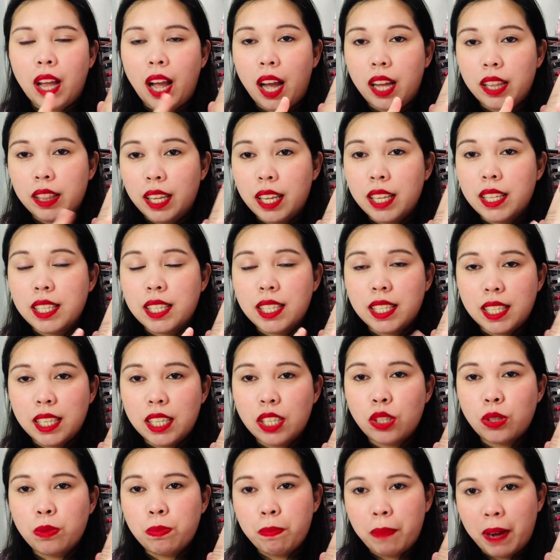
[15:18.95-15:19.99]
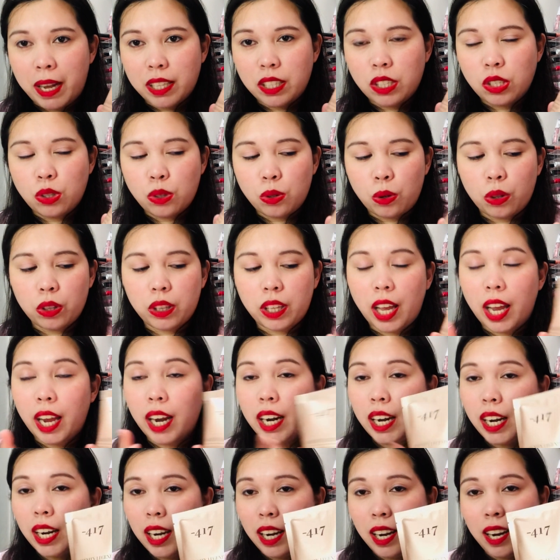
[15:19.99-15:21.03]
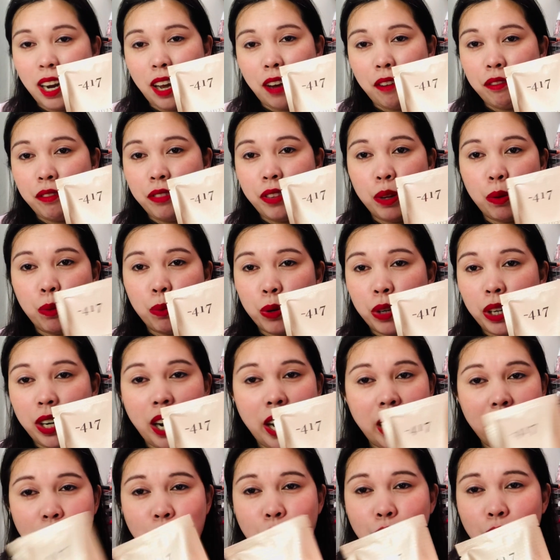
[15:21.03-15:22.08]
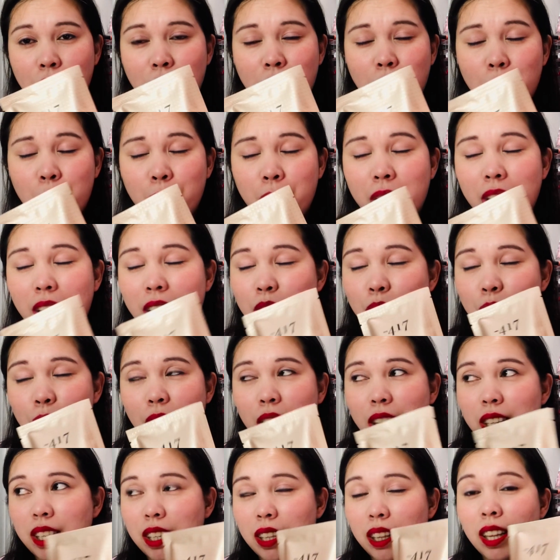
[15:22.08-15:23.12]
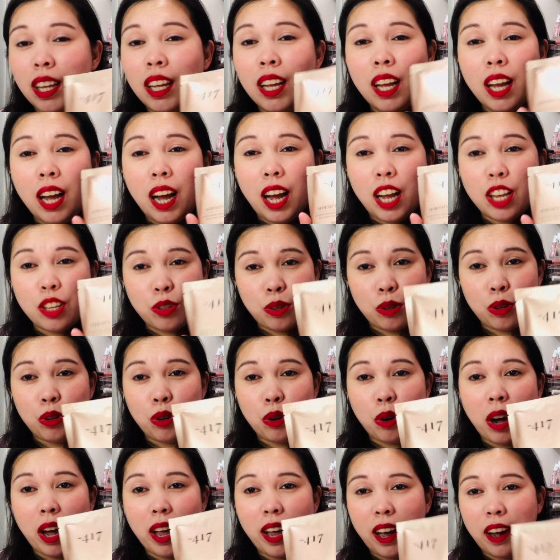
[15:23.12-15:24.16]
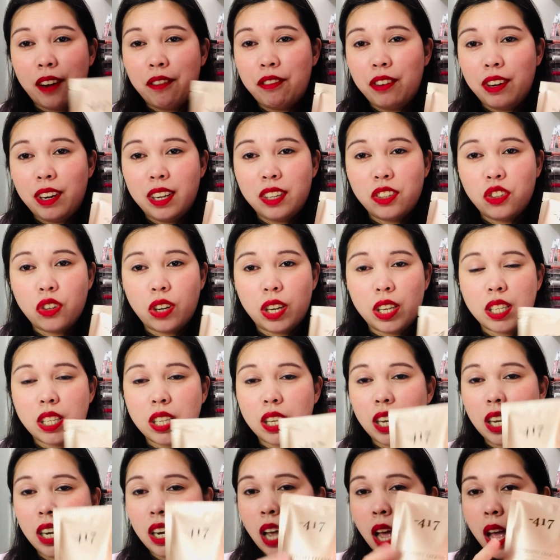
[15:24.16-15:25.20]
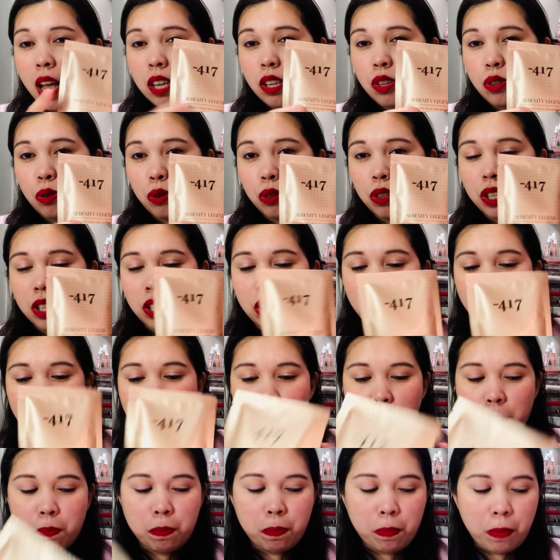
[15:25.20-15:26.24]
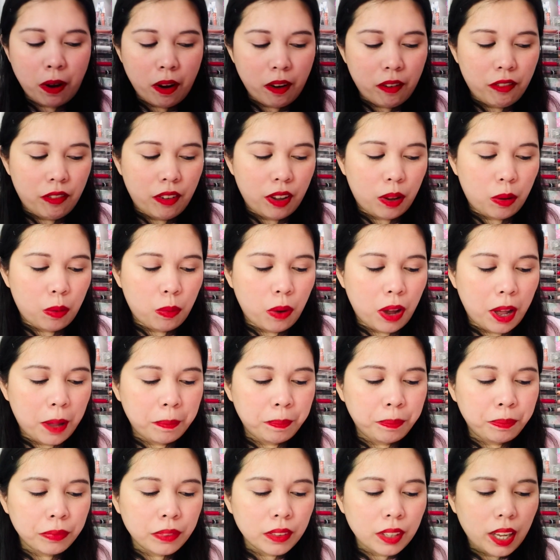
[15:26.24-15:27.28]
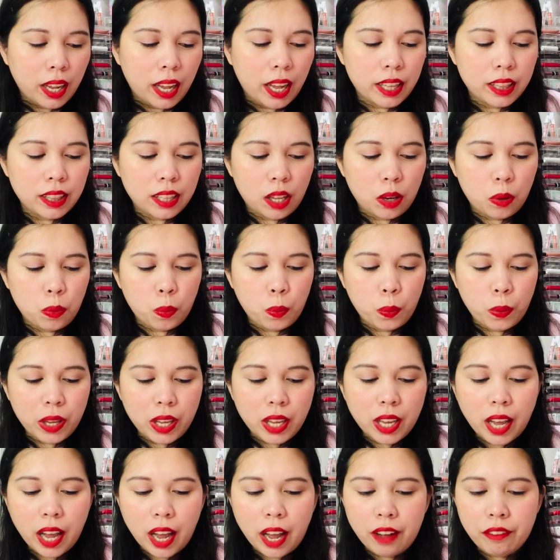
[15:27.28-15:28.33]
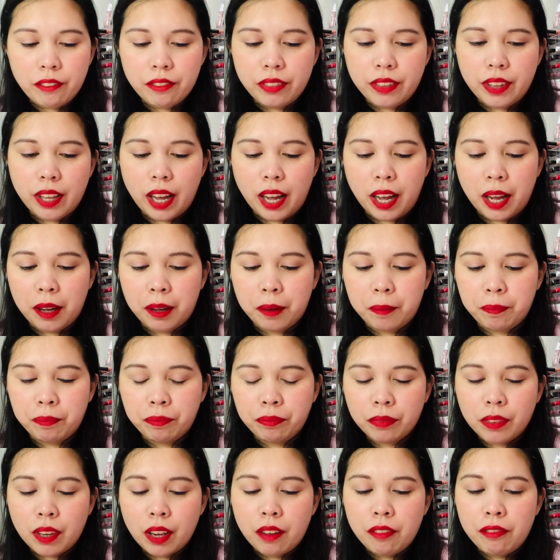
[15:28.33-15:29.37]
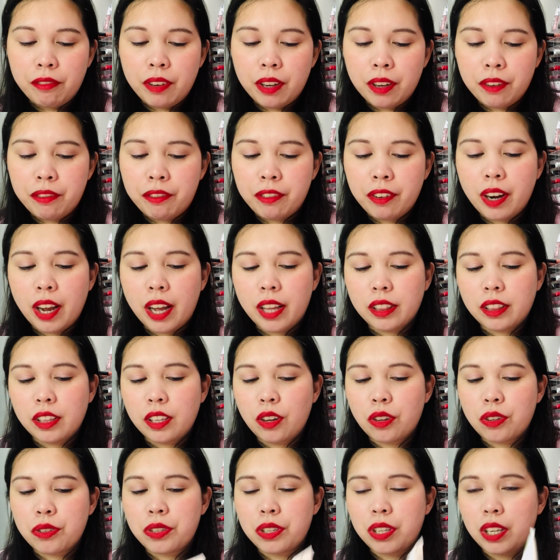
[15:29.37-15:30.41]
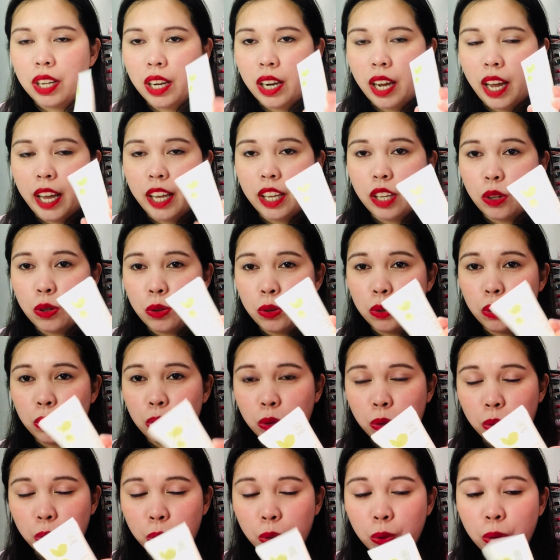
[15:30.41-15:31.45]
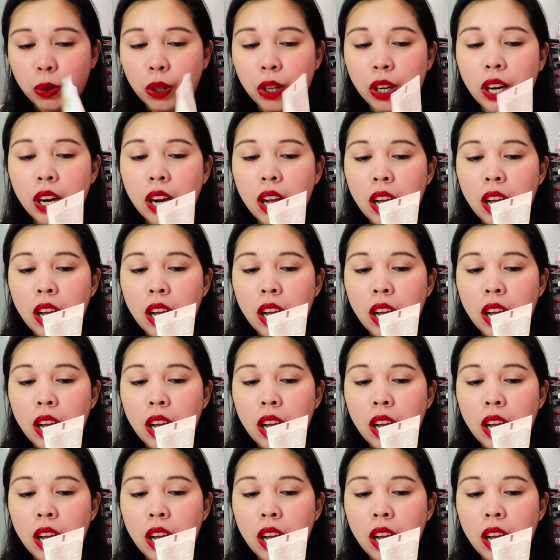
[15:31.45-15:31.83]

Dead Sea bath salt. I really love the word hydrating one. As you know, I have really dry skin, so this is perfect one. And then we have the Feel Free Antioxidant Eye Contour